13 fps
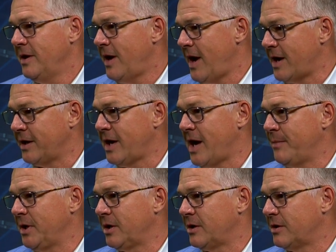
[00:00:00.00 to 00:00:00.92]

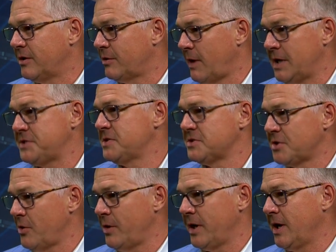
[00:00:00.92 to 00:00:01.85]
economic crisis
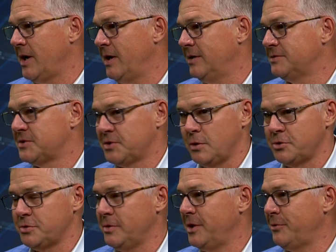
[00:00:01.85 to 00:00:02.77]
going on,
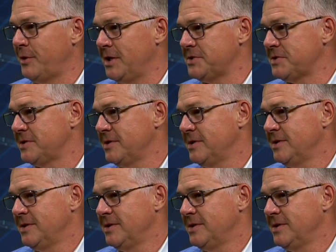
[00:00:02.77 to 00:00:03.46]
social unrest,